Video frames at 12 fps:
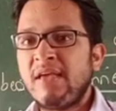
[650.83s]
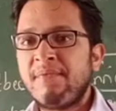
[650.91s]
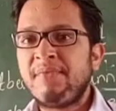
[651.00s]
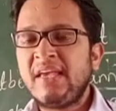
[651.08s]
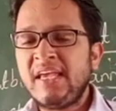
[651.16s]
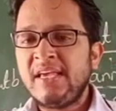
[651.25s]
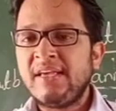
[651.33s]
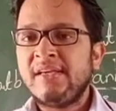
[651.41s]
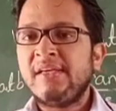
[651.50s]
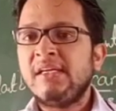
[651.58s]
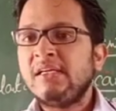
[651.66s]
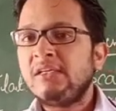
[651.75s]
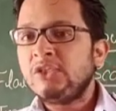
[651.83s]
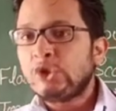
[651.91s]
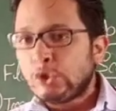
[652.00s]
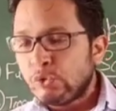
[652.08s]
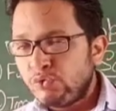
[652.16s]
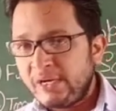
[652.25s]
maybe
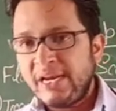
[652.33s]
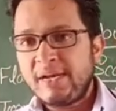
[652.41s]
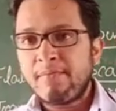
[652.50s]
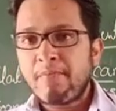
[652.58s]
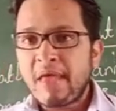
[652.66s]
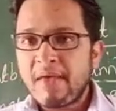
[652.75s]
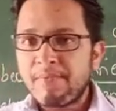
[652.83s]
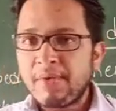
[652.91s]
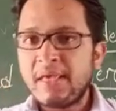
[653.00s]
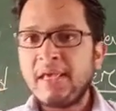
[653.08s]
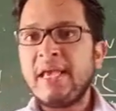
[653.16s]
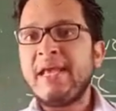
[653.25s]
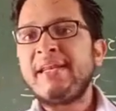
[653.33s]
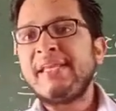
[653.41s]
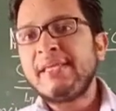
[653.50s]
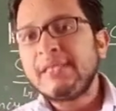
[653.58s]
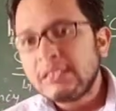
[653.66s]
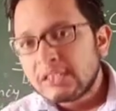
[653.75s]
student, maybe
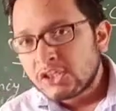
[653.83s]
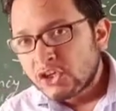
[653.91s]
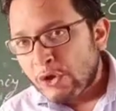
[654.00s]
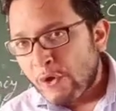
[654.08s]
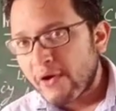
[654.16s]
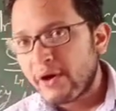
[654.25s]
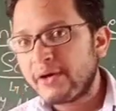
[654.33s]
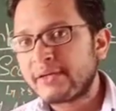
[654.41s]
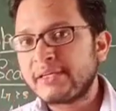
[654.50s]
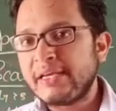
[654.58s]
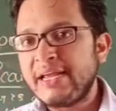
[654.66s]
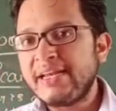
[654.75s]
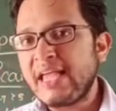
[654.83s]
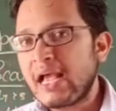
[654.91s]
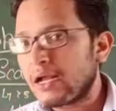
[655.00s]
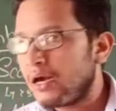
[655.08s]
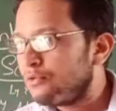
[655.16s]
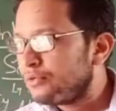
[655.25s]
any clerk, any
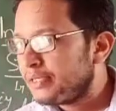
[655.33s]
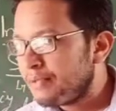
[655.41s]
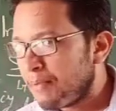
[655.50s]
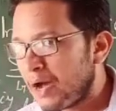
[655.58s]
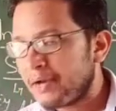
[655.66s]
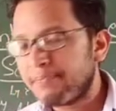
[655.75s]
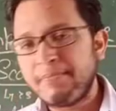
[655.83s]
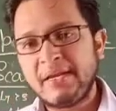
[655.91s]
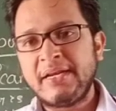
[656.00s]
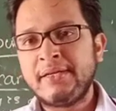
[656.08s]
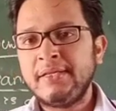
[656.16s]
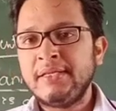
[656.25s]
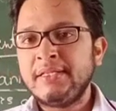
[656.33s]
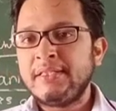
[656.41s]
account department.